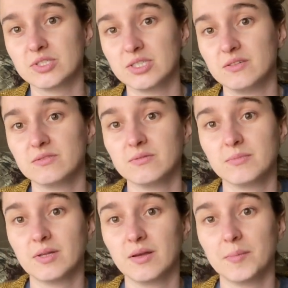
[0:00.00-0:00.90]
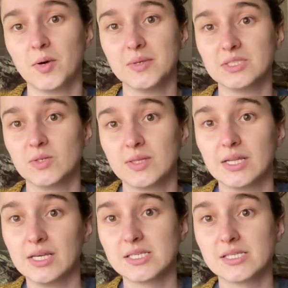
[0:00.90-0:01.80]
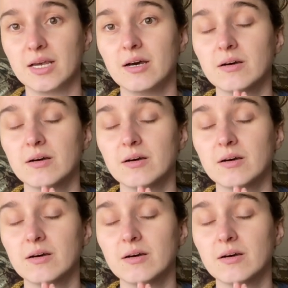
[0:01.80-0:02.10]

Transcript: sleeve. I'm always doing this.